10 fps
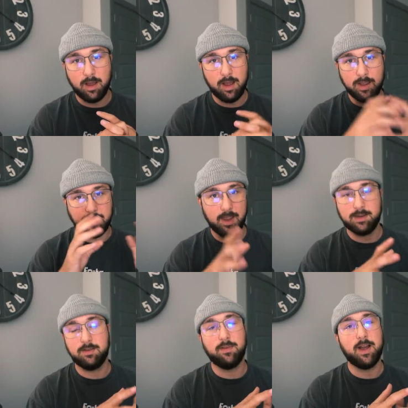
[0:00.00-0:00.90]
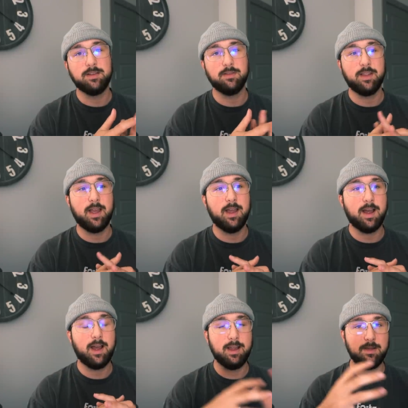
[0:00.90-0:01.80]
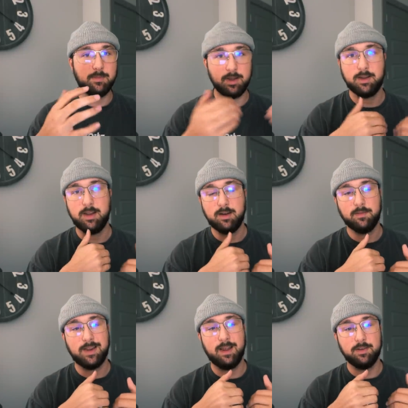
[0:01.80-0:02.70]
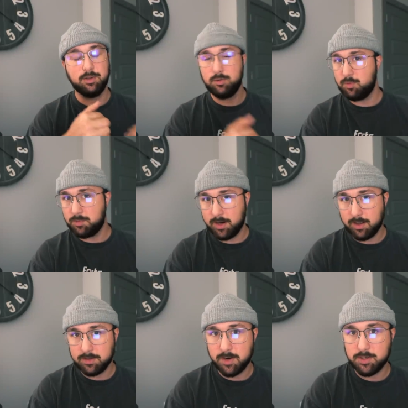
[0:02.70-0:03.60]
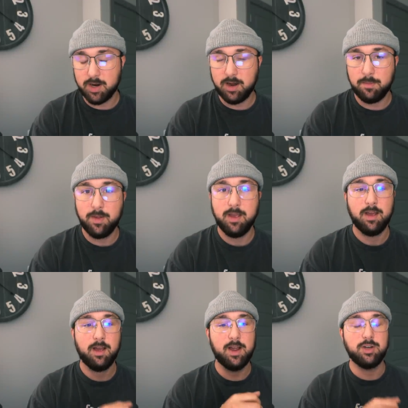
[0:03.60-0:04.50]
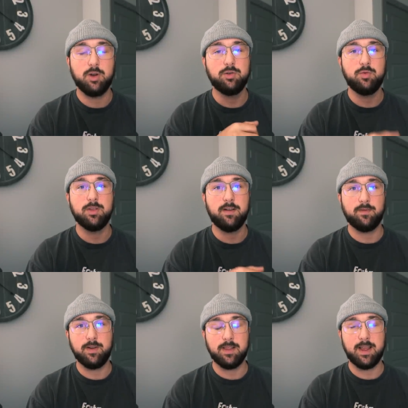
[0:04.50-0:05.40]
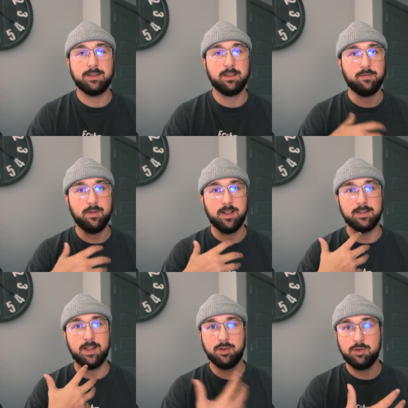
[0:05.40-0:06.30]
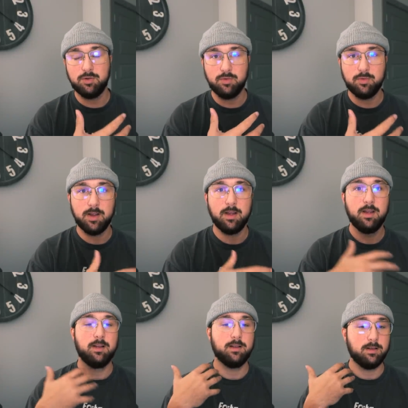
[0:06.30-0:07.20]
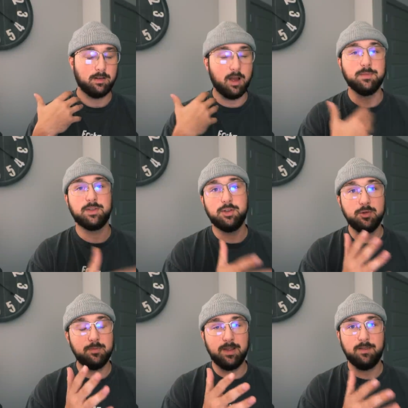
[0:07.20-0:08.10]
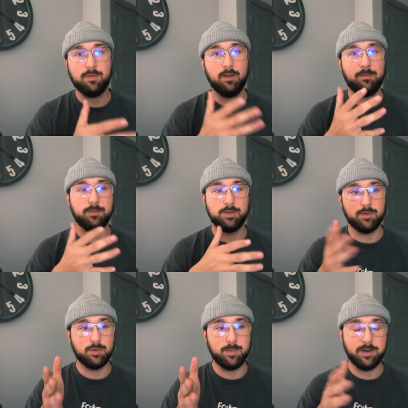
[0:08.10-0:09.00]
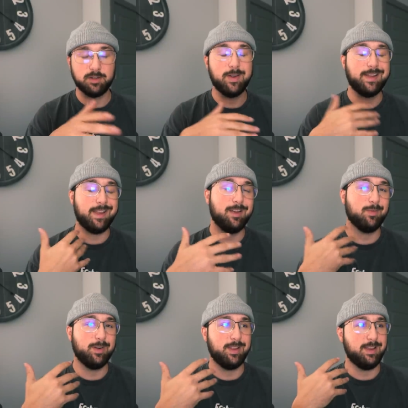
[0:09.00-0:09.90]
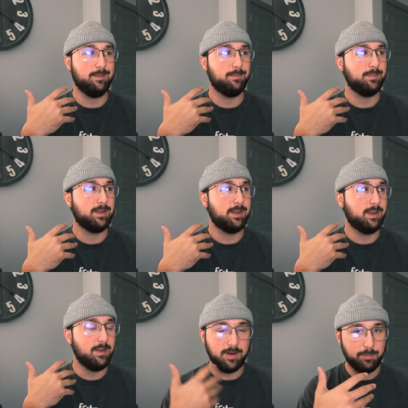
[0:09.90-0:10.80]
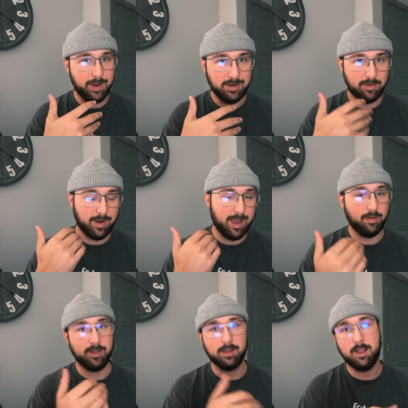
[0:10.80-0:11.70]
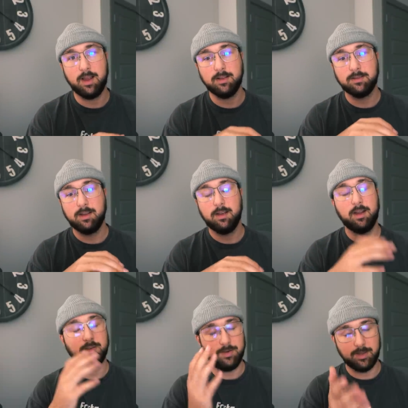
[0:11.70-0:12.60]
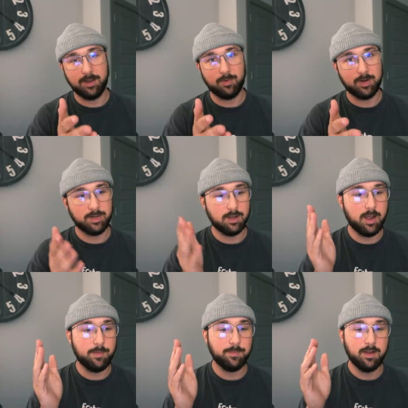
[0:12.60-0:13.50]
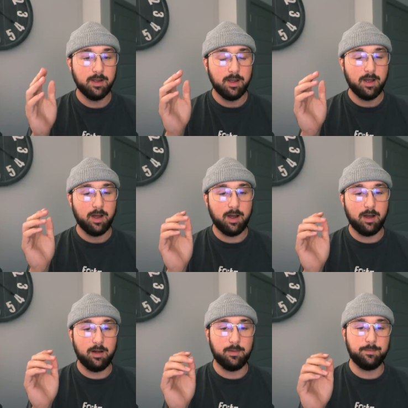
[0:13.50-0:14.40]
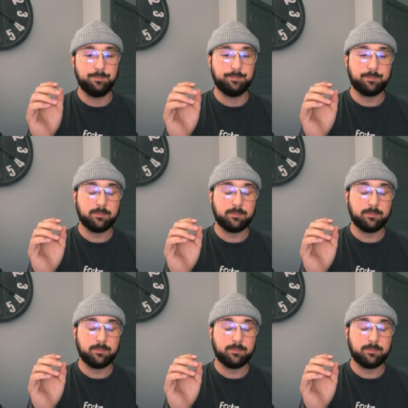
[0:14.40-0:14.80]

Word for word: I can't advise on that. I am lucky enough to have this YouTube channel as my job. I don't do a lot of freelance, and the freelance that I do comes to me from social media. So I can't really give an opinion on how to get clients. I do get that question a lot. Um,